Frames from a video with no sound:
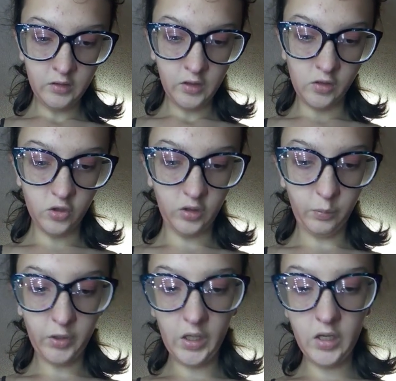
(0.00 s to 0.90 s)
And just
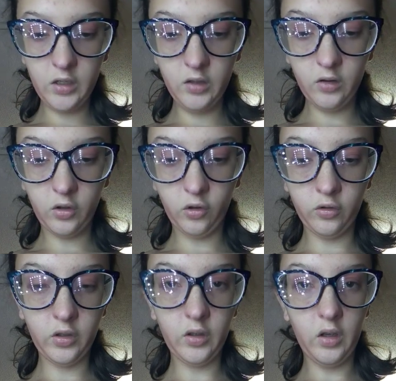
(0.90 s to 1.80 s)
blending
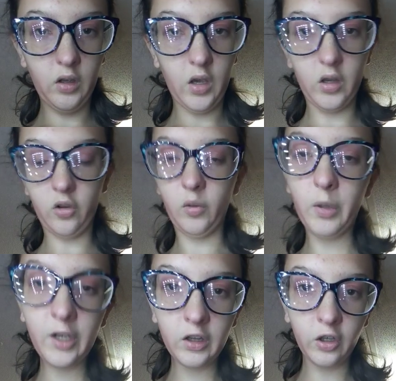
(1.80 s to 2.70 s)
those and just
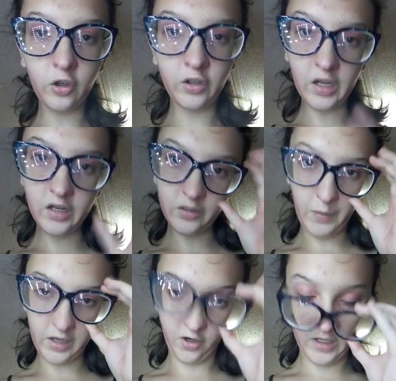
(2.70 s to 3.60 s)
putting those into
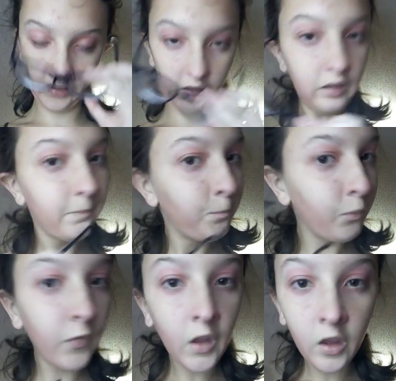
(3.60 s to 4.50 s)
my creases.
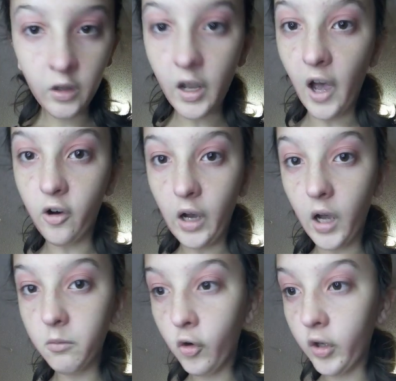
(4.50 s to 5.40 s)
Now,
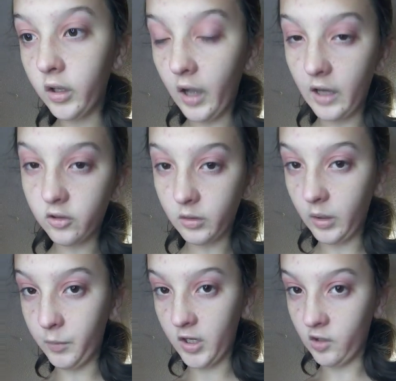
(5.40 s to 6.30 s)
I'm going to actually
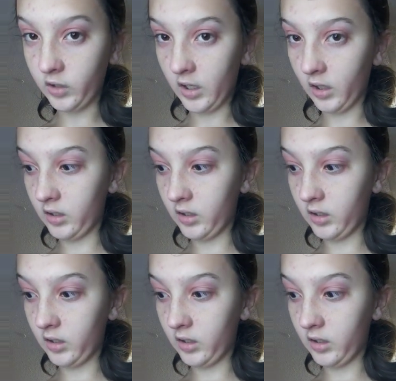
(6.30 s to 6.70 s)
be using a